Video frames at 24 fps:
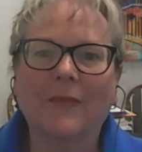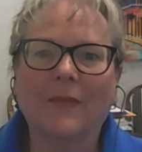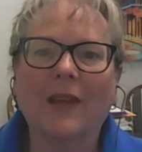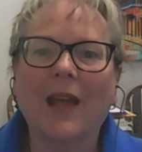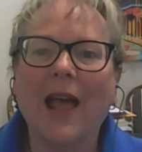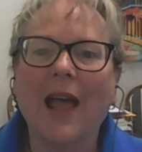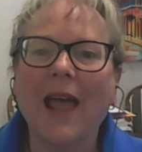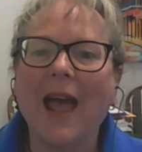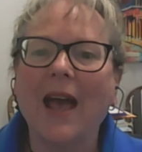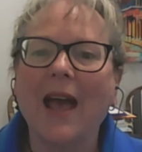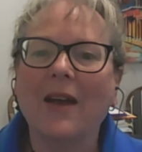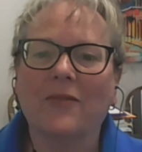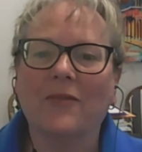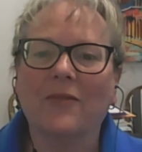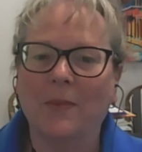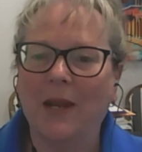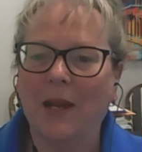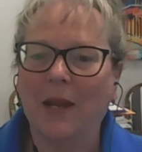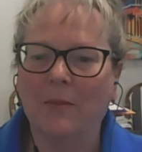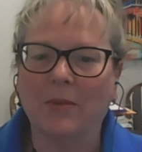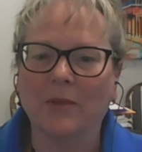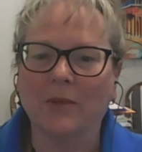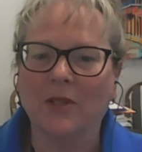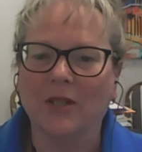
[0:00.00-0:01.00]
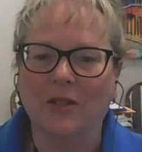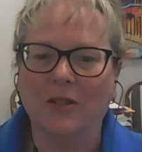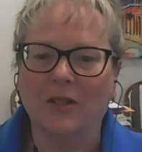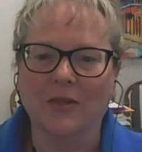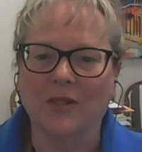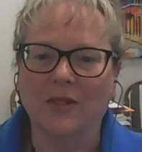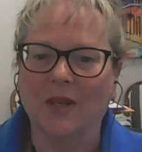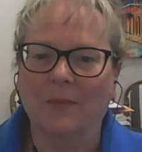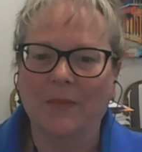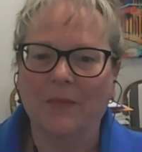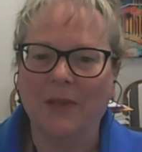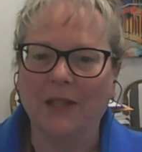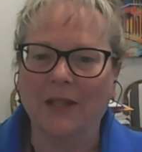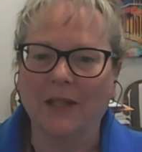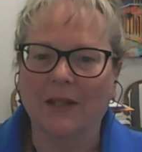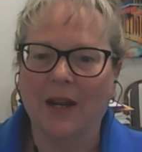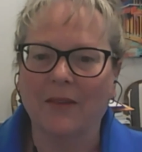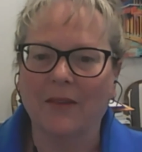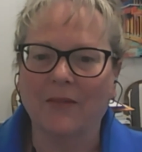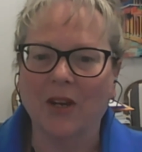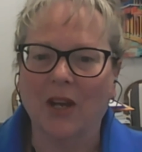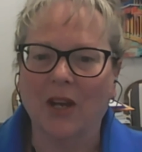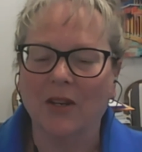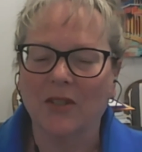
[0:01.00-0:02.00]
I have to be able to do something.
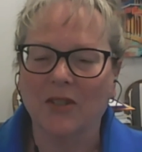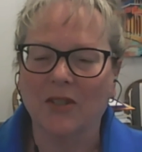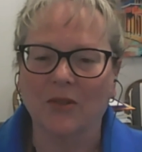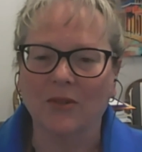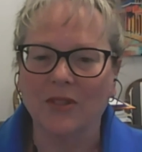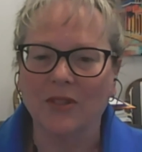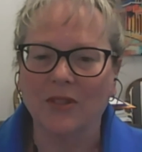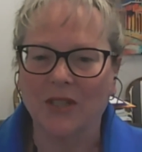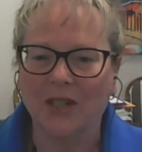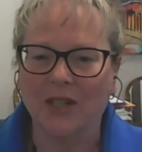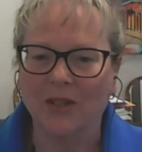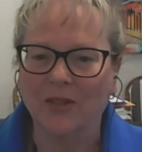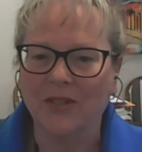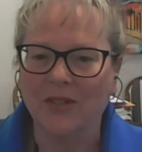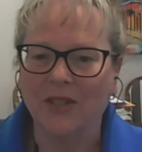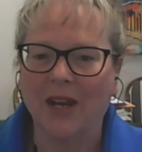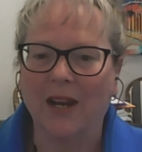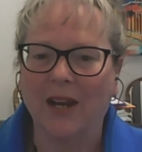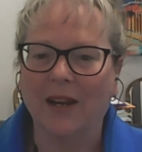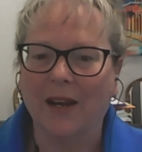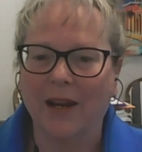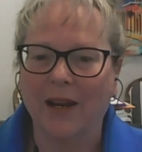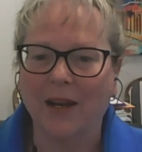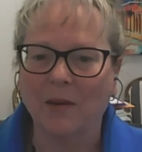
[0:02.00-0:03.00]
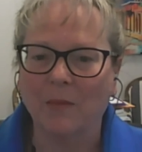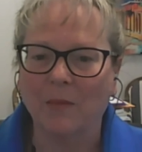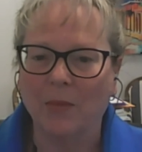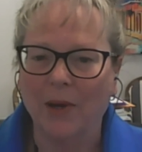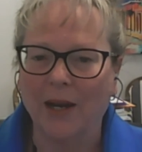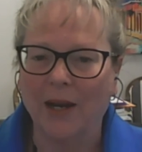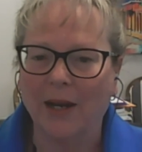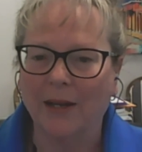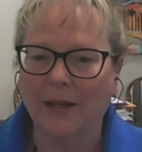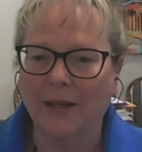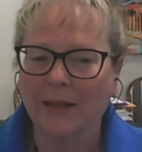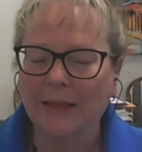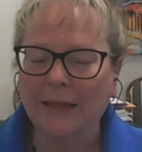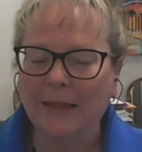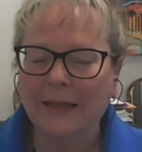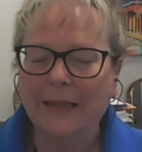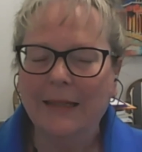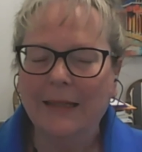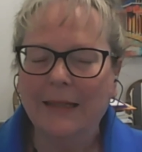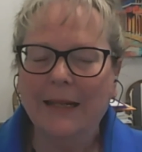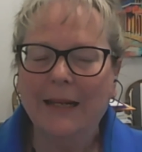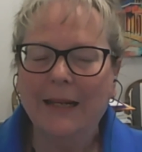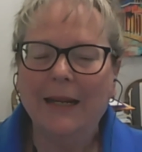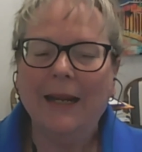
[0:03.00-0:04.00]
I've got a certain skill set I can bring.
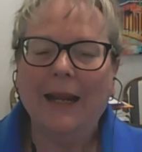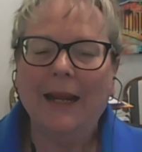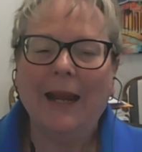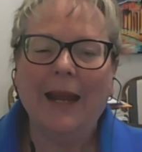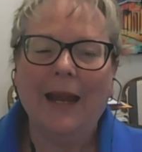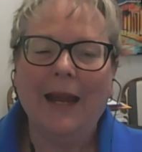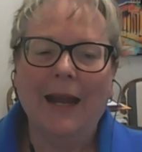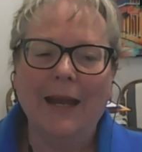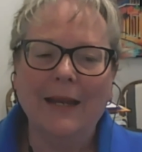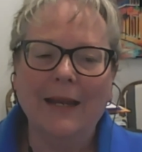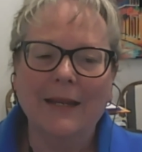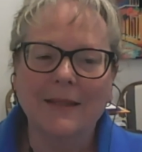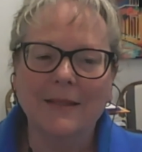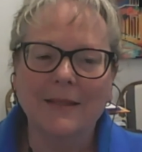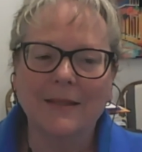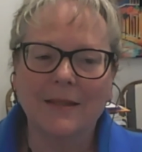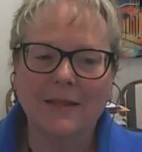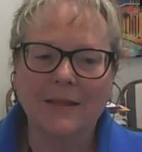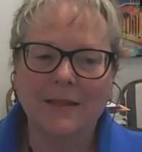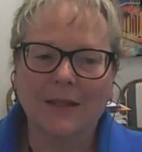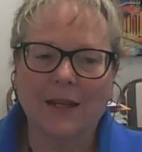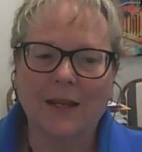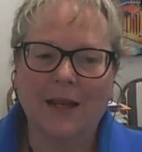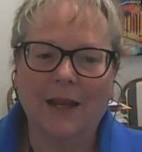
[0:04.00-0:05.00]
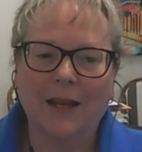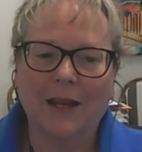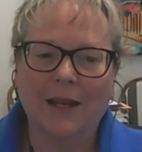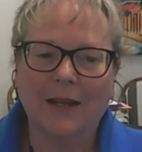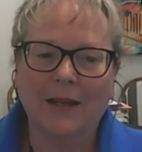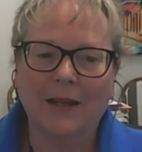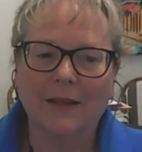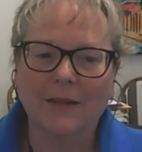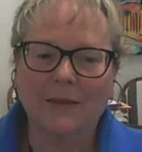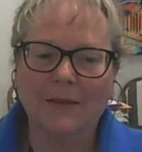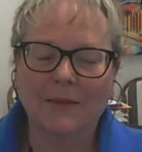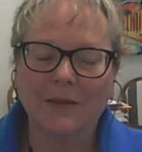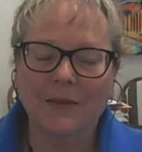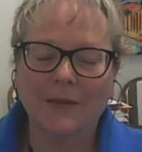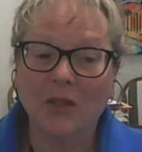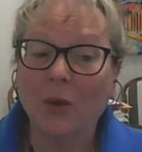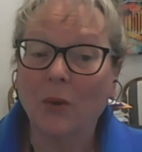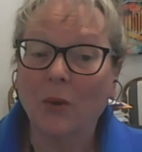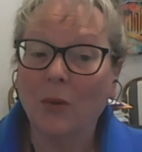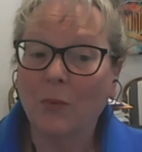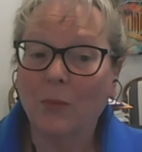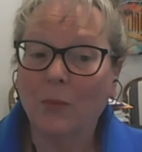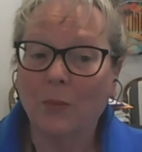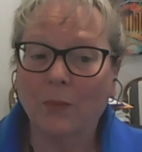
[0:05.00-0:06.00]
And
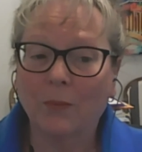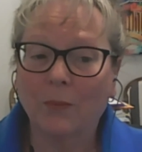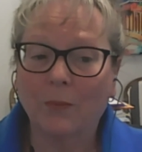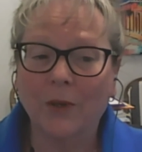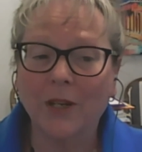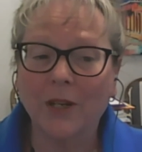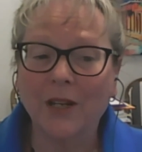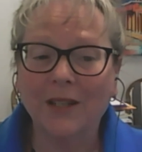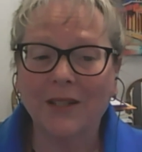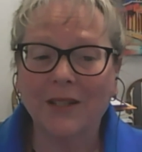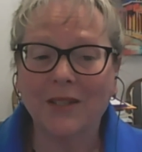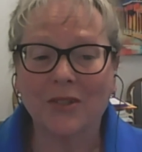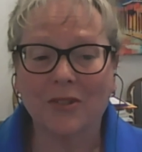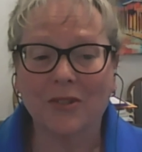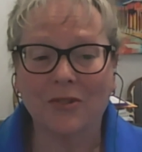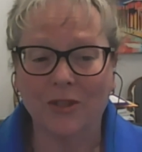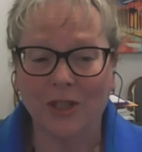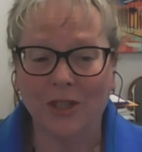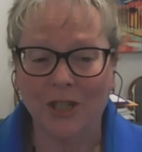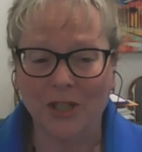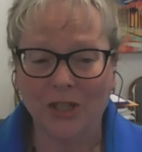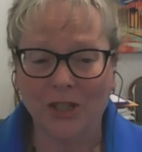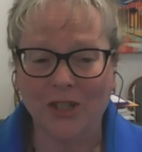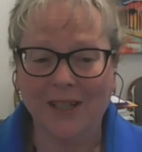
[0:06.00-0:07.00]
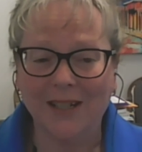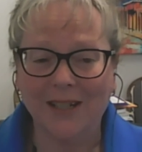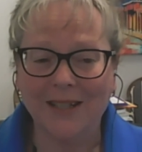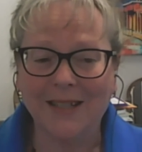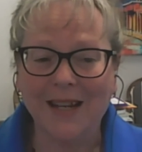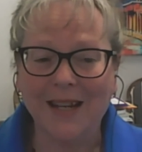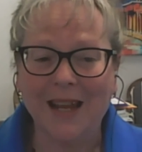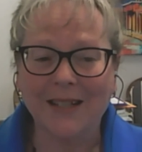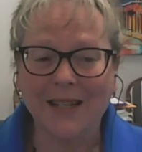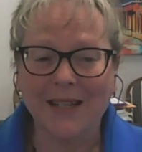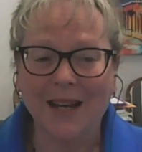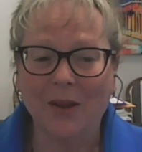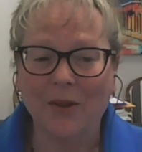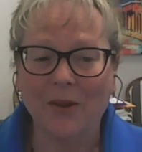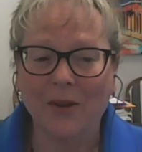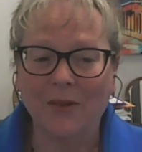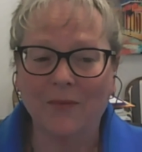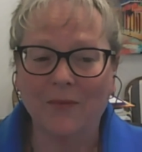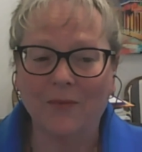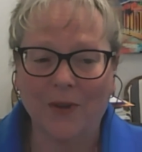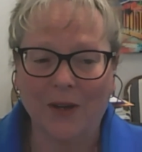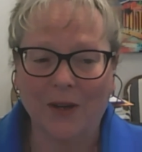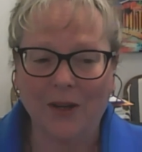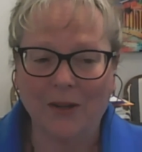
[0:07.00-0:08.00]
so we strategically sat down
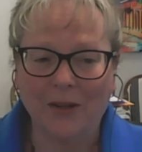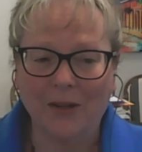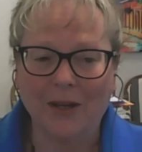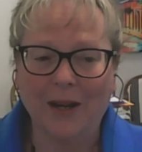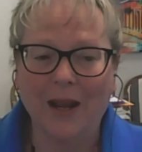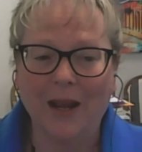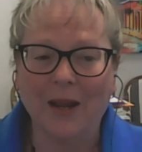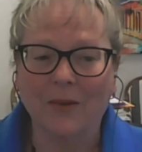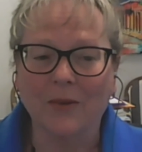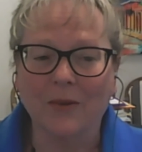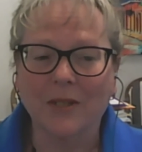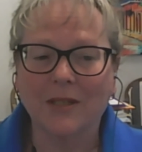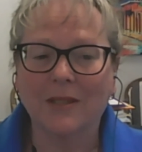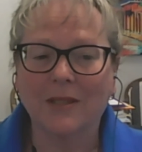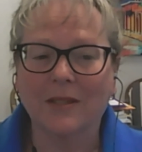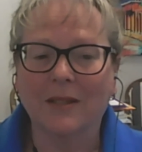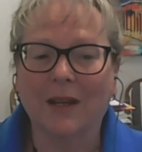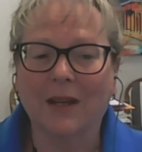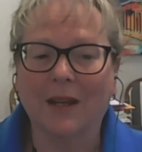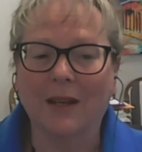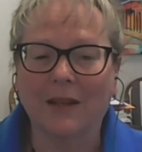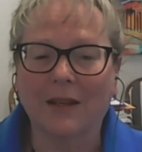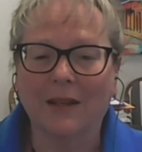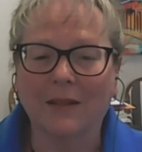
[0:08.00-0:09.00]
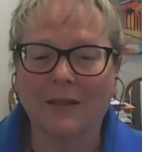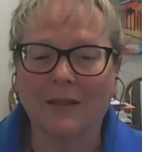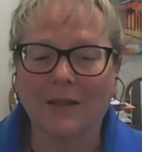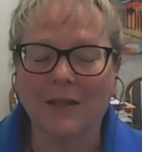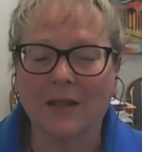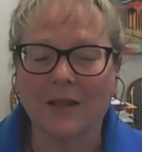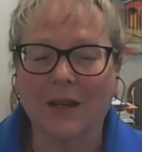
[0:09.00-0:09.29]
and figured it out. And